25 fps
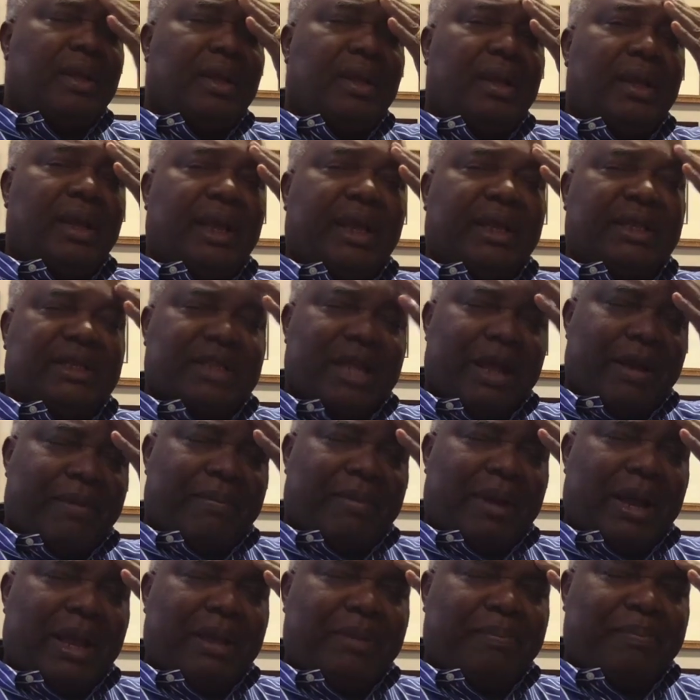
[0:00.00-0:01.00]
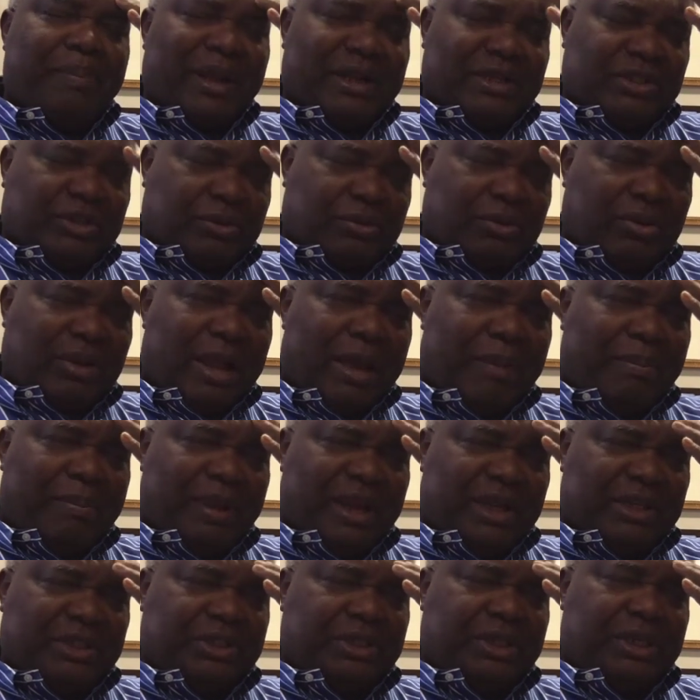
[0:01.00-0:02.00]
Is that my particular
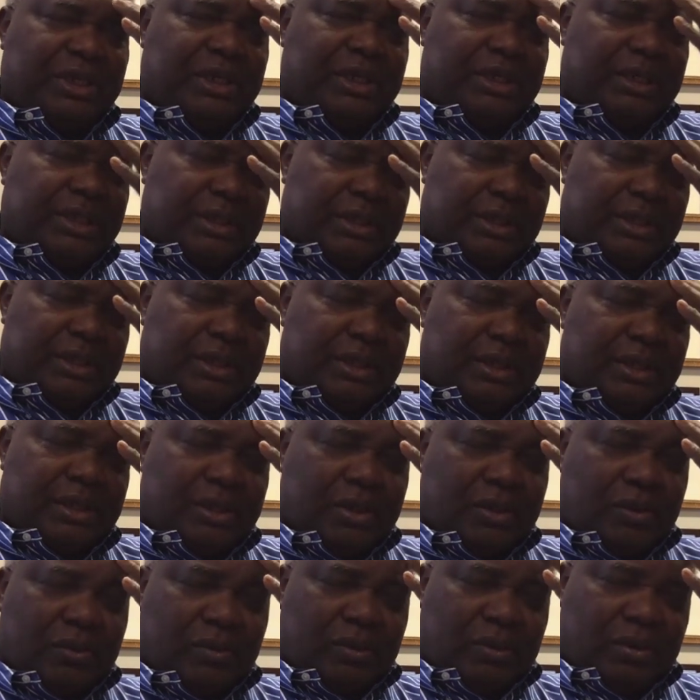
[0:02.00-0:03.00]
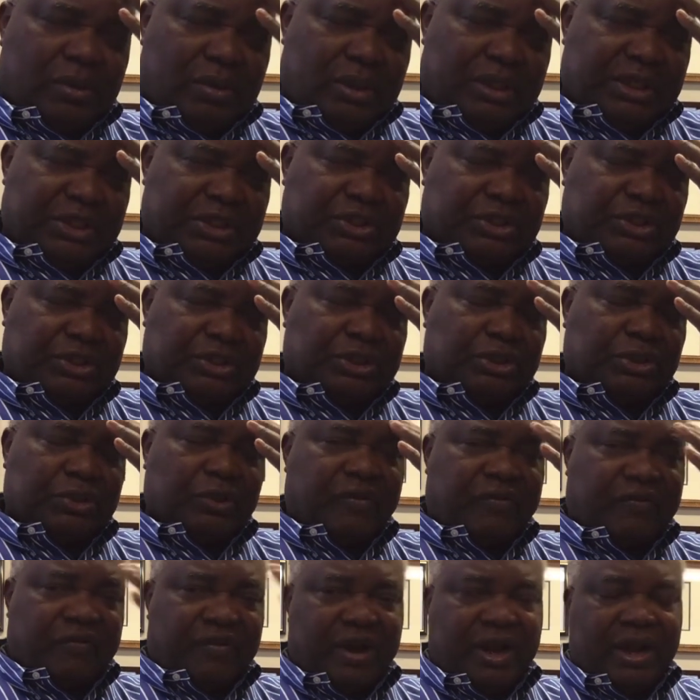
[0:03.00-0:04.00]
patient is
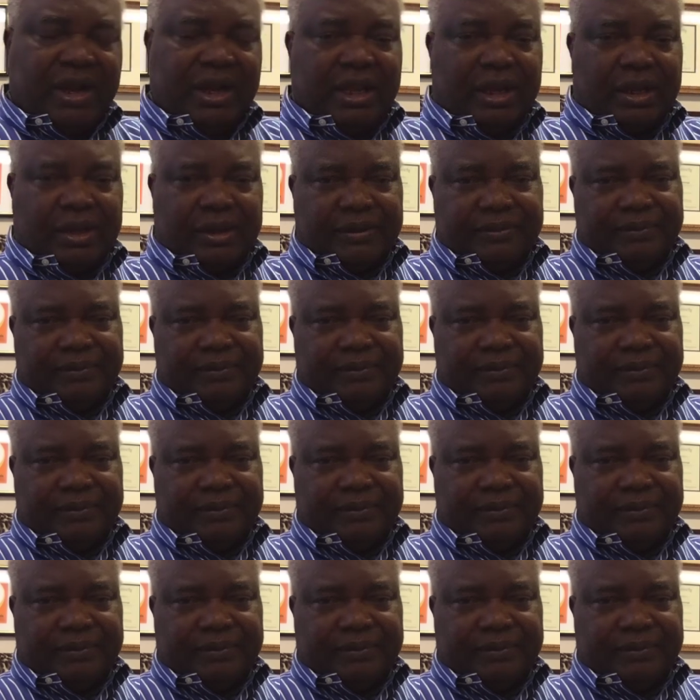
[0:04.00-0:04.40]
schizophrenic.